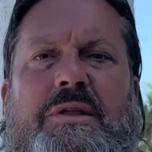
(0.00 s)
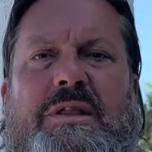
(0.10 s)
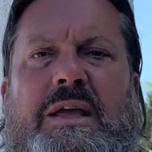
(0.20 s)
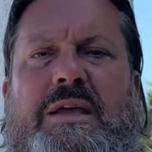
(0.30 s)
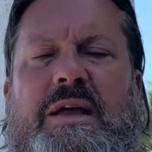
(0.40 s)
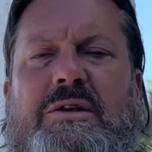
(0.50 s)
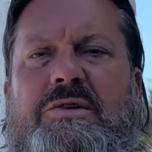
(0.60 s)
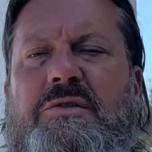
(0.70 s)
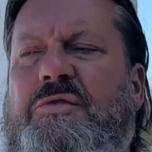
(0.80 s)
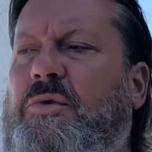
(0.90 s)
that they can't
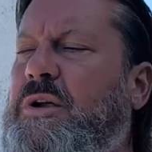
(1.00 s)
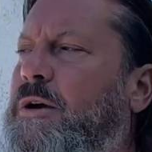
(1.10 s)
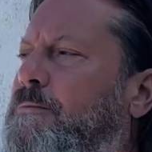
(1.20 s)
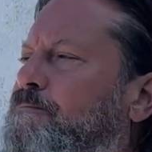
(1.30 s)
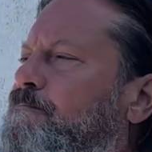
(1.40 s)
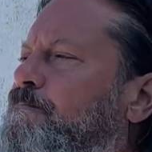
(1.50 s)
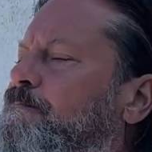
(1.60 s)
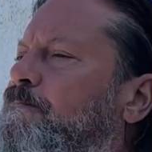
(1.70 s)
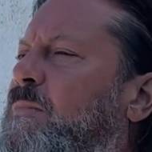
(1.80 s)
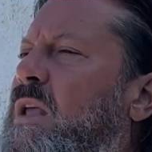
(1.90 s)
do for you.
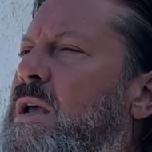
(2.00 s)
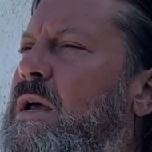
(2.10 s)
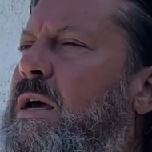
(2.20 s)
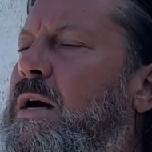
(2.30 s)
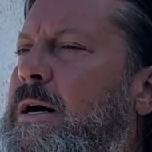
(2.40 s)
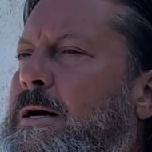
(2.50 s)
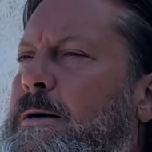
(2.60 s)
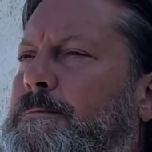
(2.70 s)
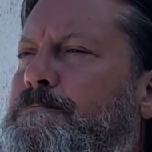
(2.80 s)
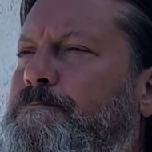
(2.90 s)
Um,